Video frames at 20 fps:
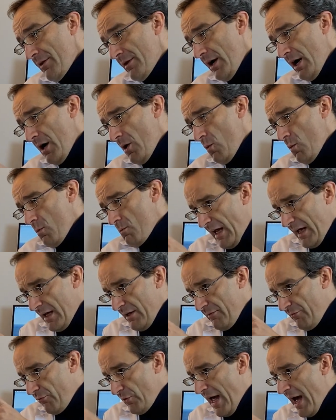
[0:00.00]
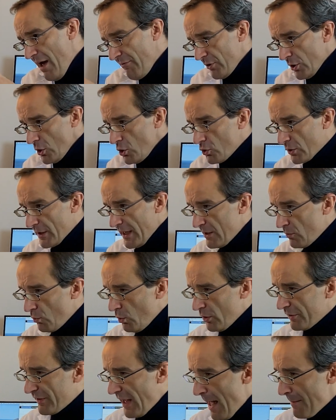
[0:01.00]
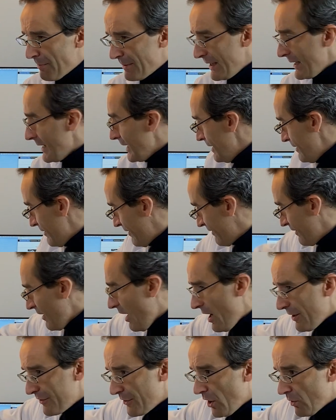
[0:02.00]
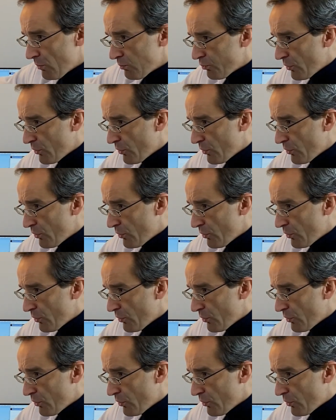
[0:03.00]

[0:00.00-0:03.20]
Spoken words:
Now, if we have a look at what's happening inside our